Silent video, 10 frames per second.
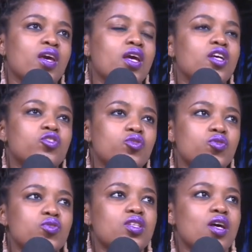
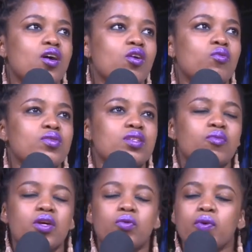issues with
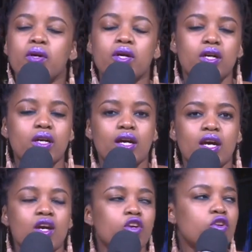someone at work,
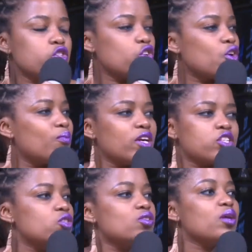you know, show
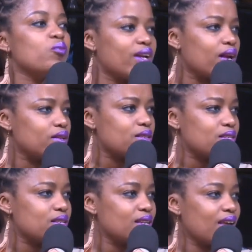compassion to someone
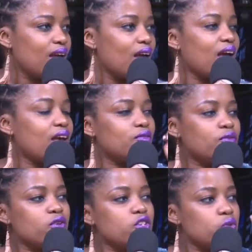else and
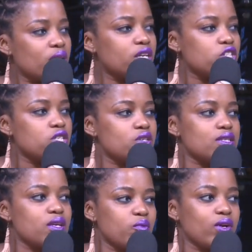focus your energies on
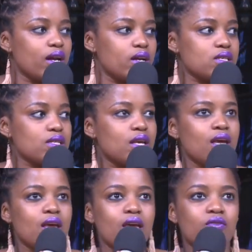someone else.
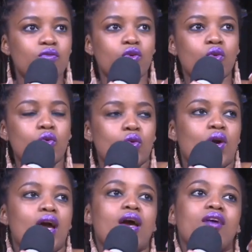If you
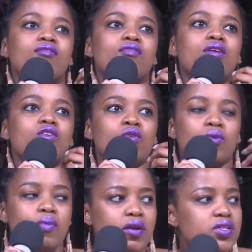have, you know,
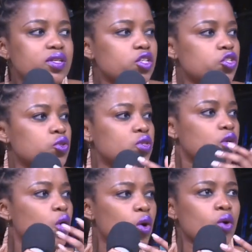marital issues at
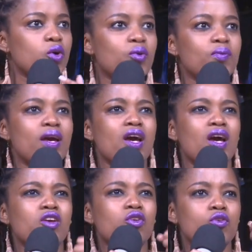home,
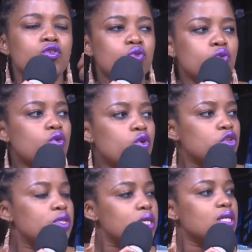you know, do
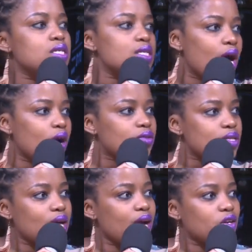good things
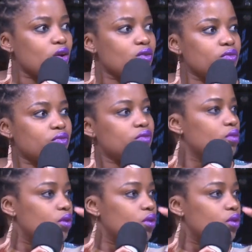outside of